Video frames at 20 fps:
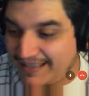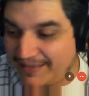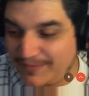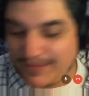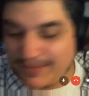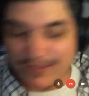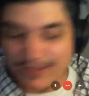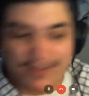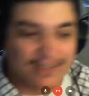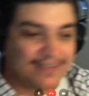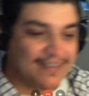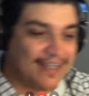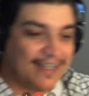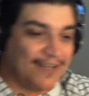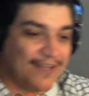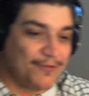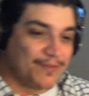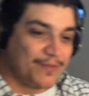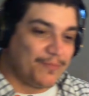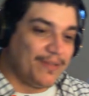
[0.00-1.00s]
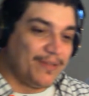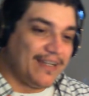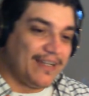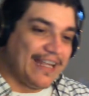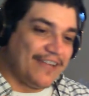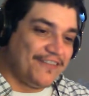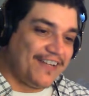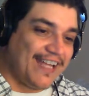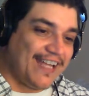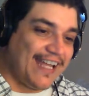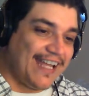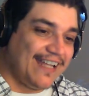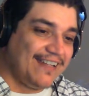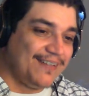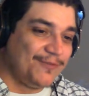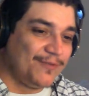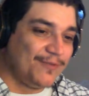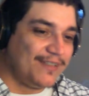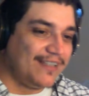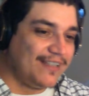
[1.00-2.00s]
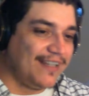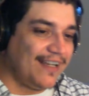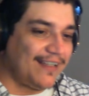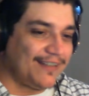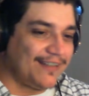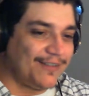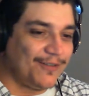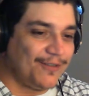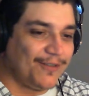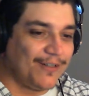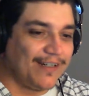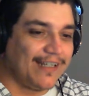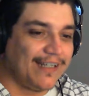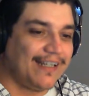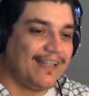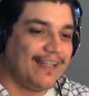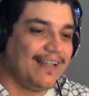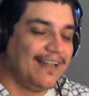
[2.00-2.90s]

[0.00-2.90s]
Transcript: I mean, you could say it was a bit heavy-handed with the allegory.